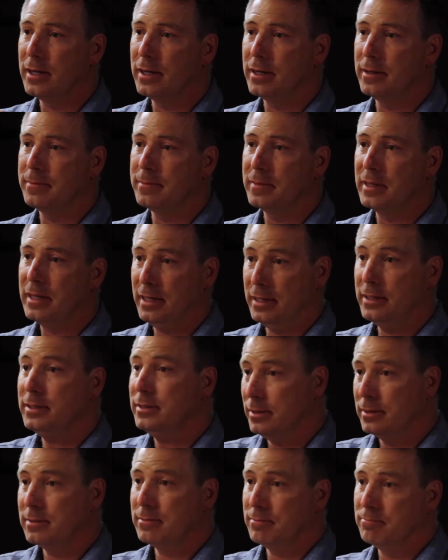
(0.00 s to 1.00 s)
um,
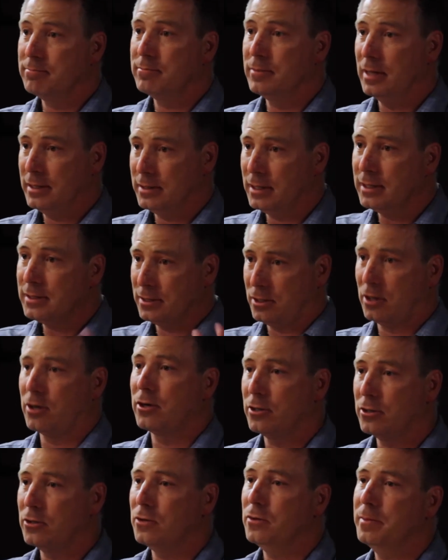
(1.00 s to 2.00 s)
kids. It's a
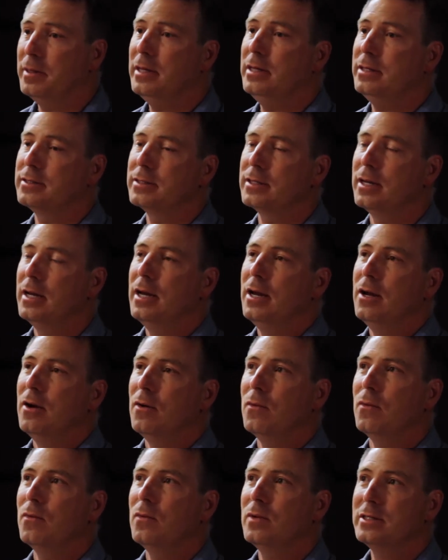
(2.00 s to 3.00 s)
starter dough piece, yeah.
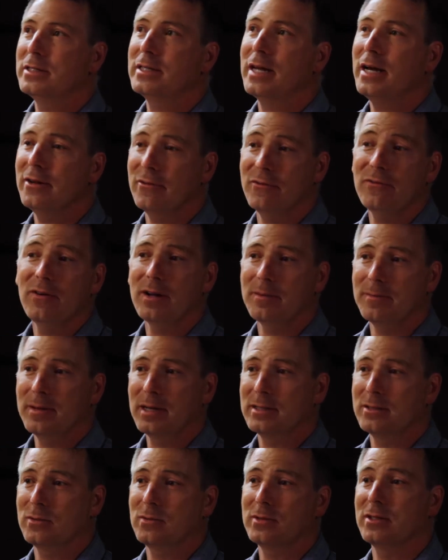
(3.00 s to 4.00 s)
which is kind of fun
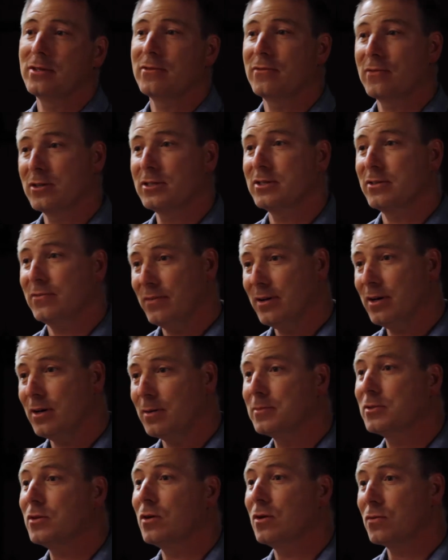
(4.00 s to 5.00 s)
because it was the first
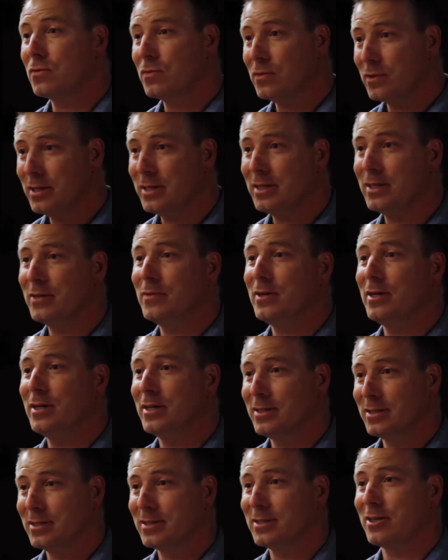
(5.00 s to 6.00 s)
film, so it really
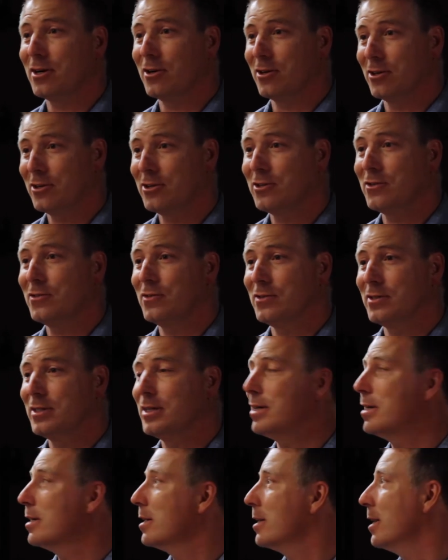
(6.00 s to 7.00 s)
was starter totally.
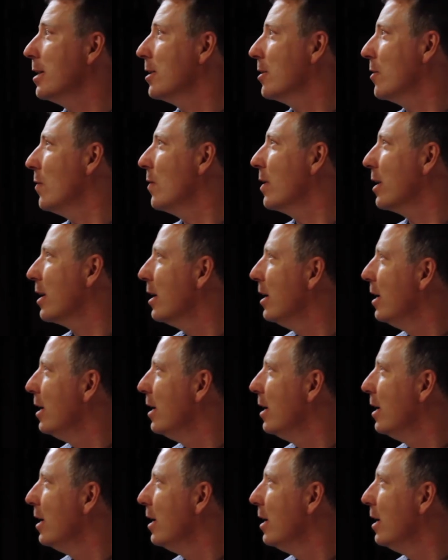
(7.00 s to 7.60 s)
to get yeah. going.